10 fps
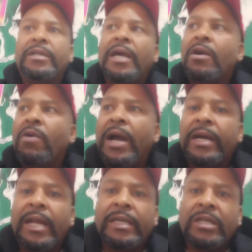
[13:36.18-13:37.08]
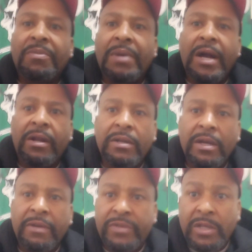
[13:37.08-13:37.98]
They gonna act like somehow
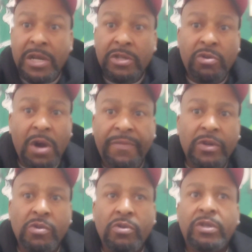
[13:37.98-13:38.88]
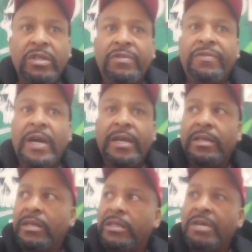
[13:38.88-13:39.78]
if Terrence Crawford lose this
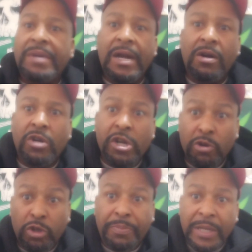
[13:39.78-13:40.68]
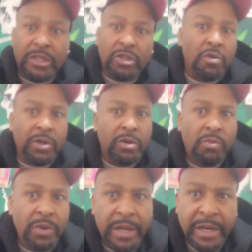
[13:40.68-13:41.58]
fight, if somehow Errol Spence is gonna get a
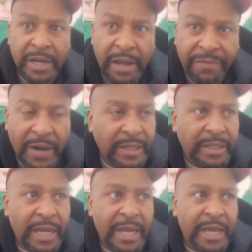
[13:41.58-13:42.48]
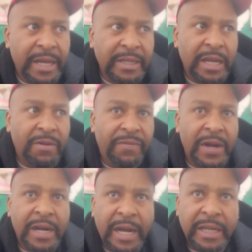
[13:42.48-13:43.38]
win in that fight that they had, they gonna
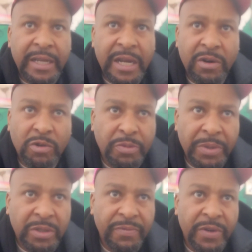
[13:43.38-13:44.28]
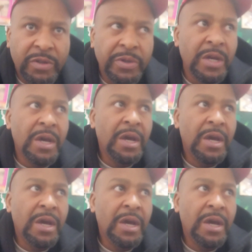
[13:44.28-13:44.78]
find out how to get Errol Spence a victory.